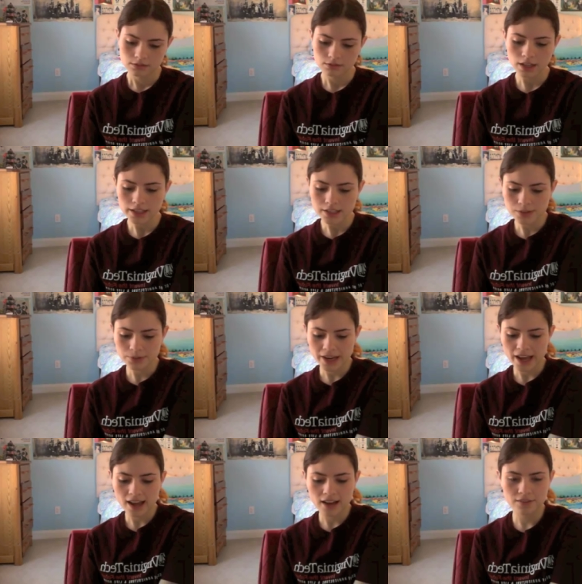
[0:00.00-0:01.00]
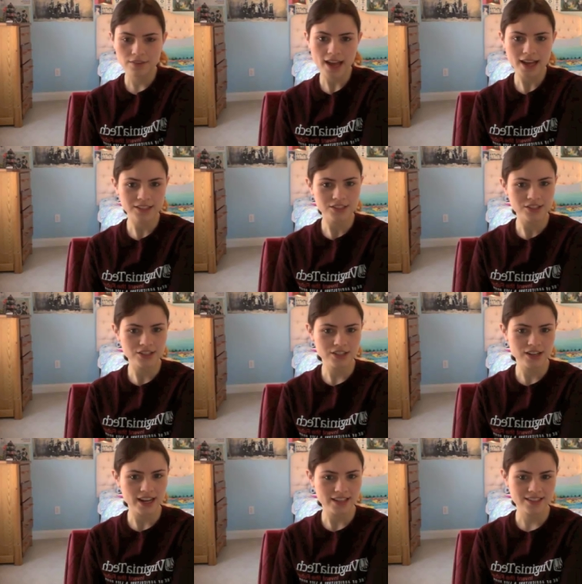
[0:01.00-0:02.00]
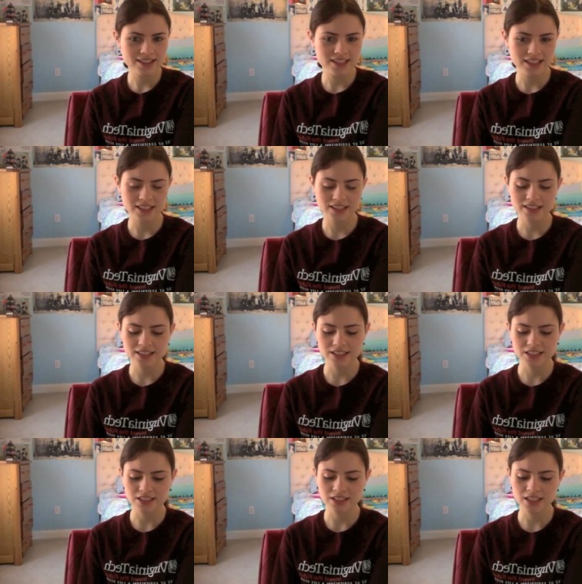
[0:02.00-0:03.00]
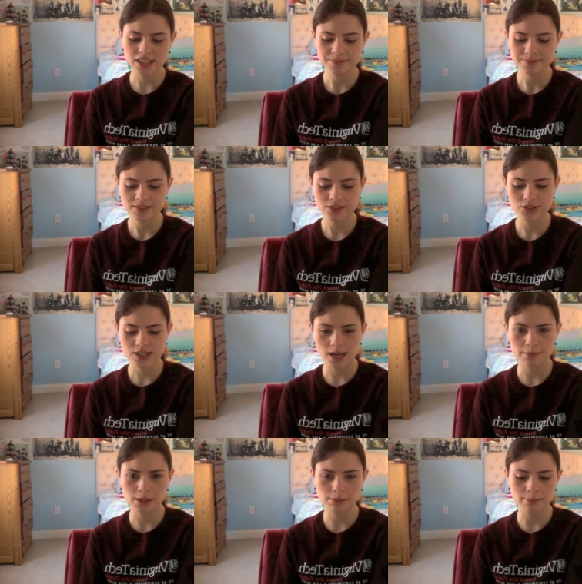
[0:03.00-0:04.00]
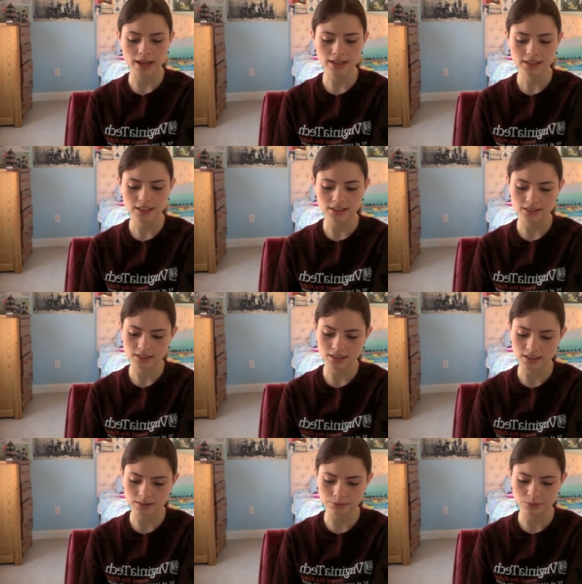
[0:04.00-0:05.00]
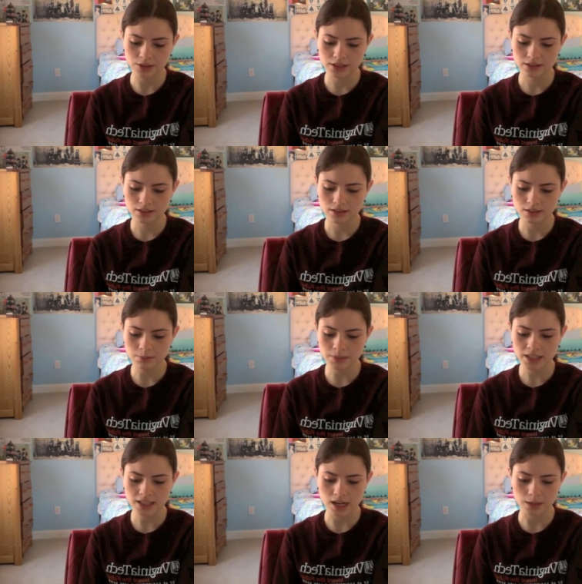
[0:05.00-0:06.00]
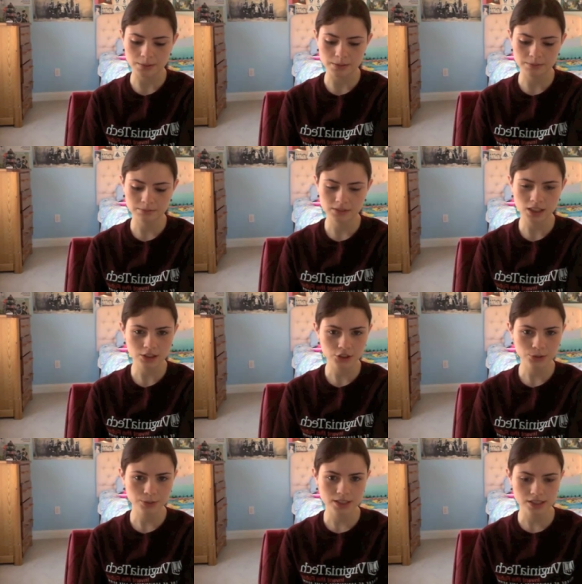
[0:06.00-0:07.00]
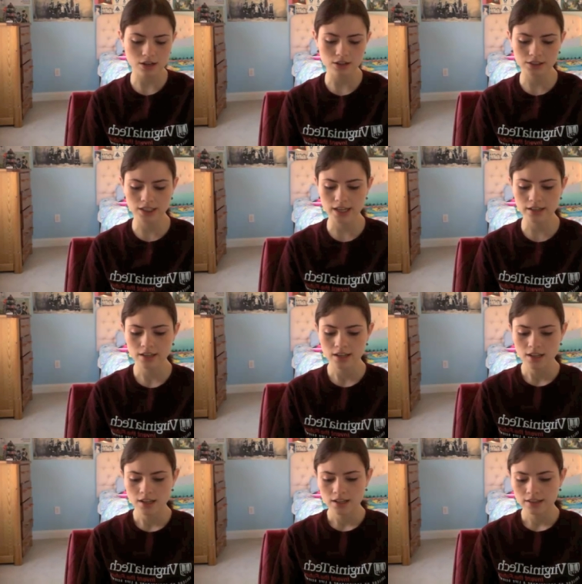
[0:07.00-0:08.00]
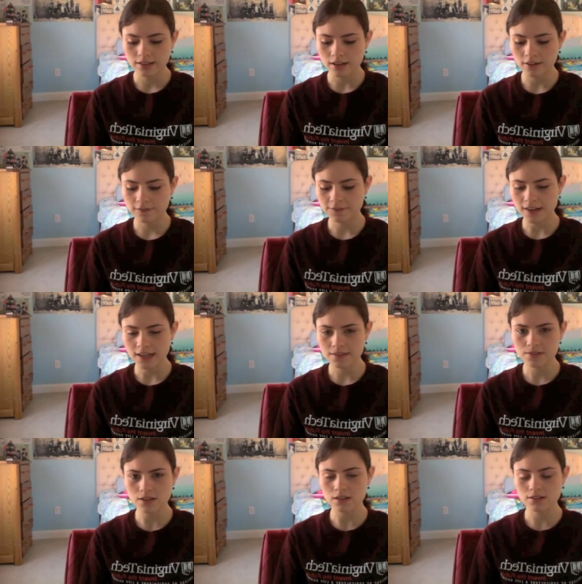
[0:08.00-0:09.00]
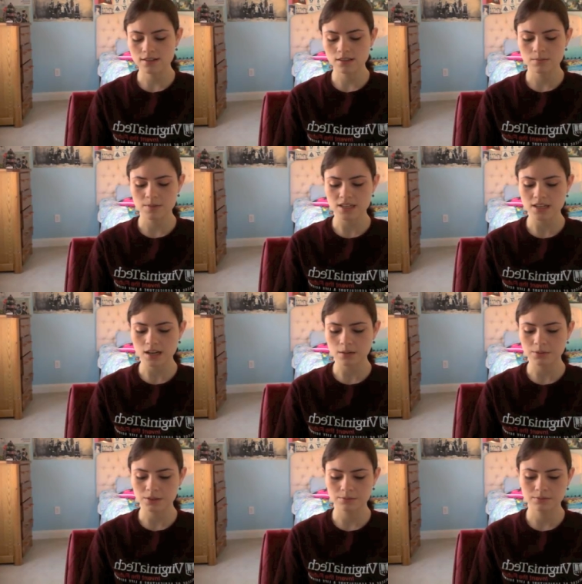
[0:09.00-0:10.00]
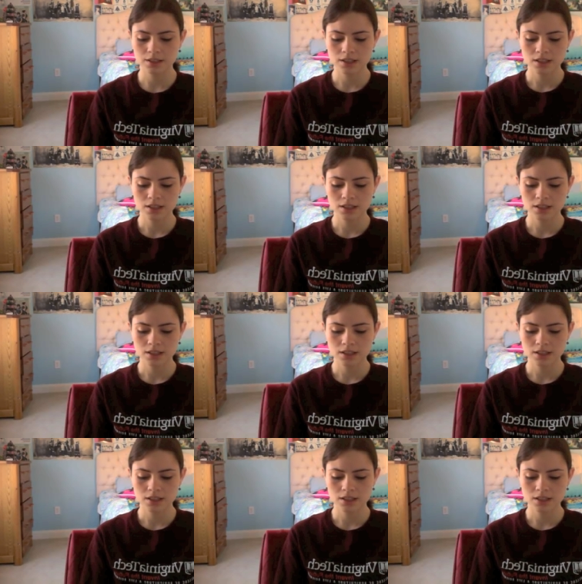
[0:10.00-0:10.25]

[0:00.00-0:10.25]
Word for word: Next we have actor and singer Lee Sung-gi, who's coming back um, with a mini album. Not sure what it's called yet. There are five songs on the mini album.